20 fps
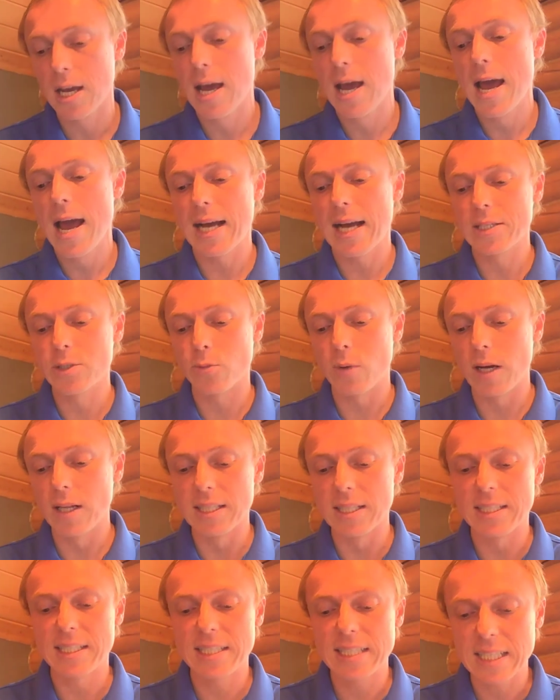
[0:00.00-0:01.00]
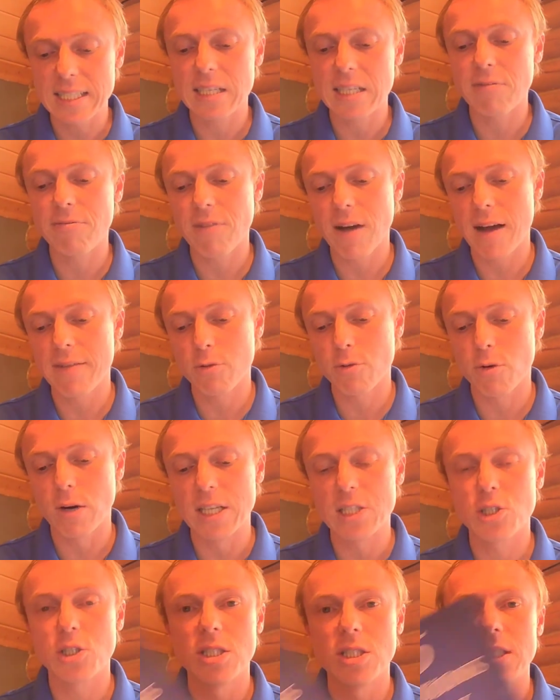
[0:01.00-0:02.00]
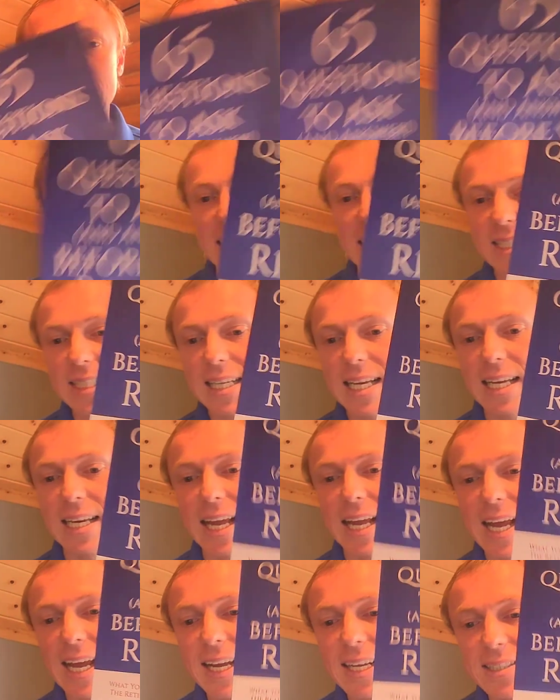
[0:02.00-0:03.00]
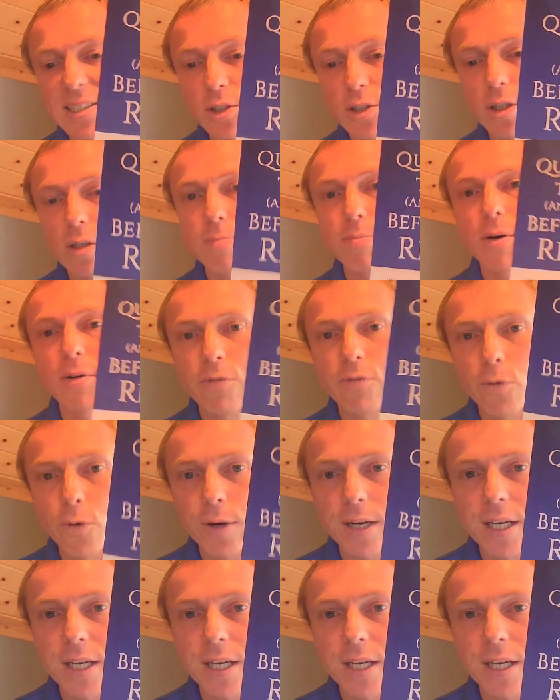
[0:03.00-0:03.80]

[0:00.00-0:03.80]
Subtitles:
as well as 65 questions to ask and answer before you